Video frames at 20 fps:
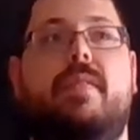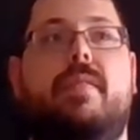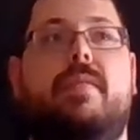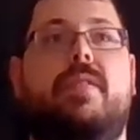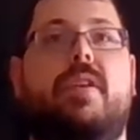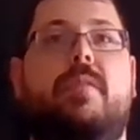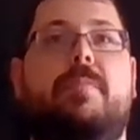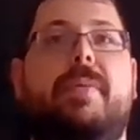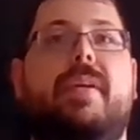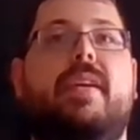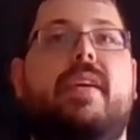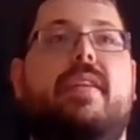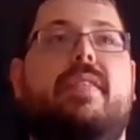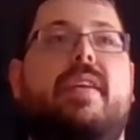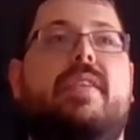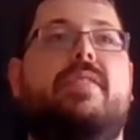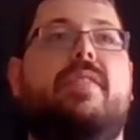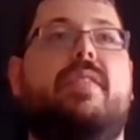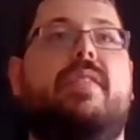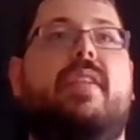Just because
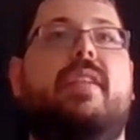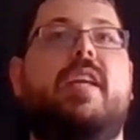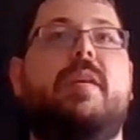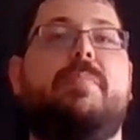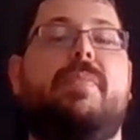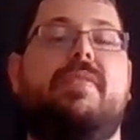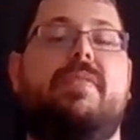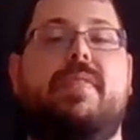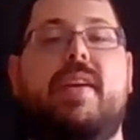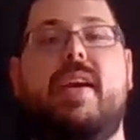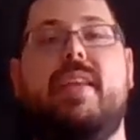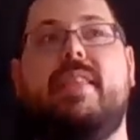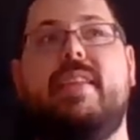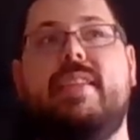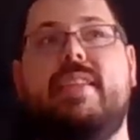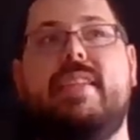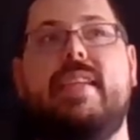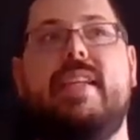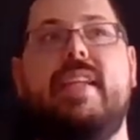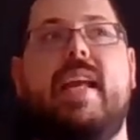I took the leap of faith
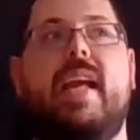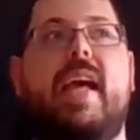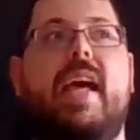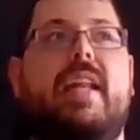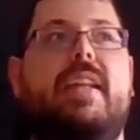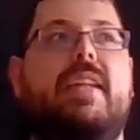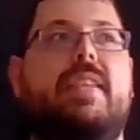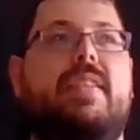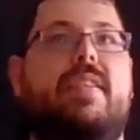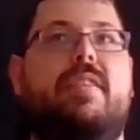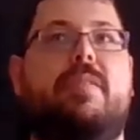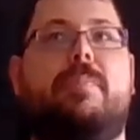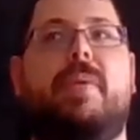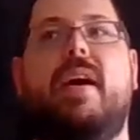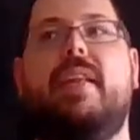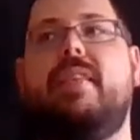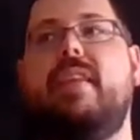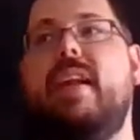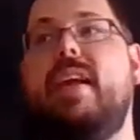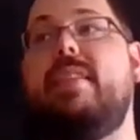and didn't end in the
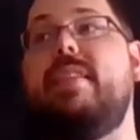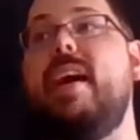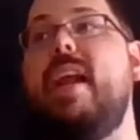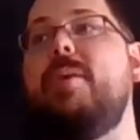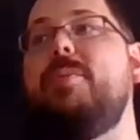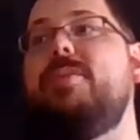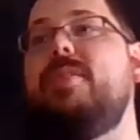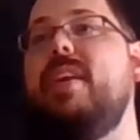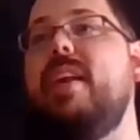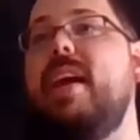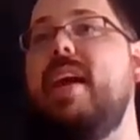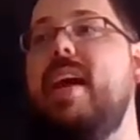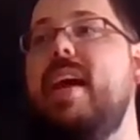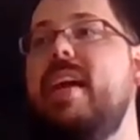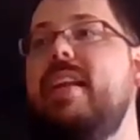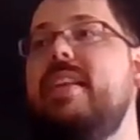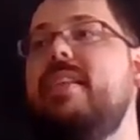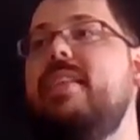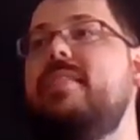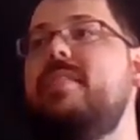spot that I thought I was going to
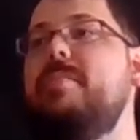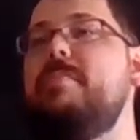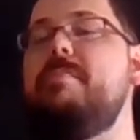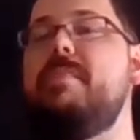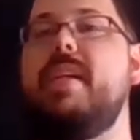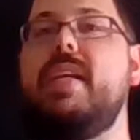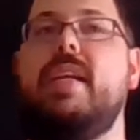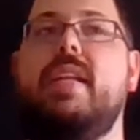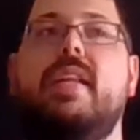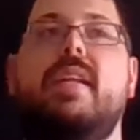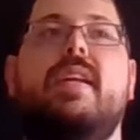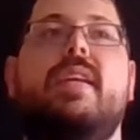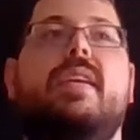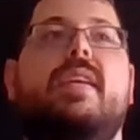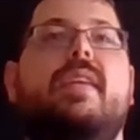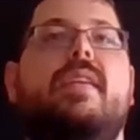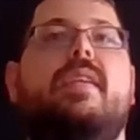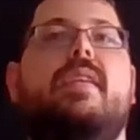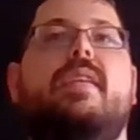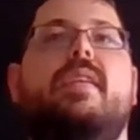end doesn't mean
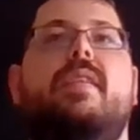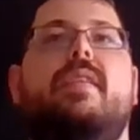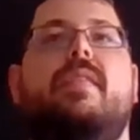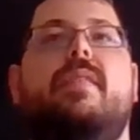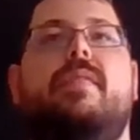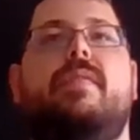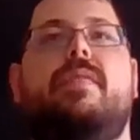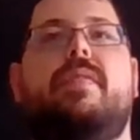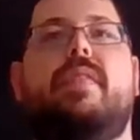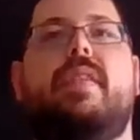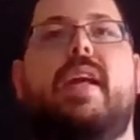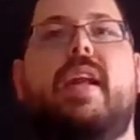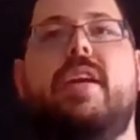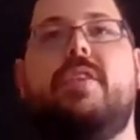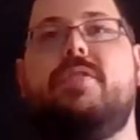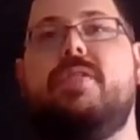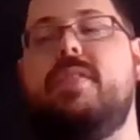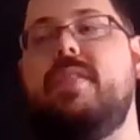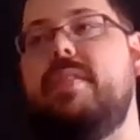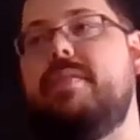that I
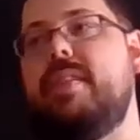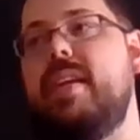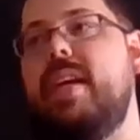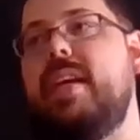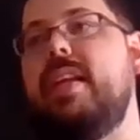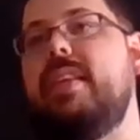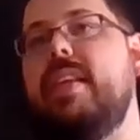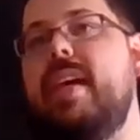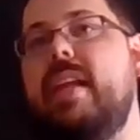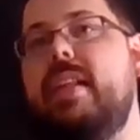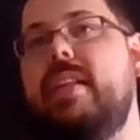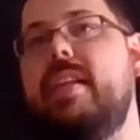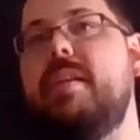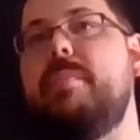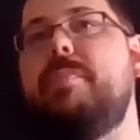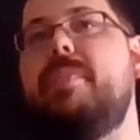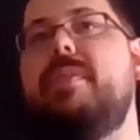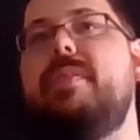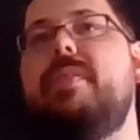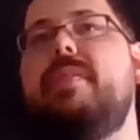shouldn't have taken that
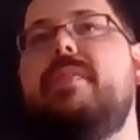leap.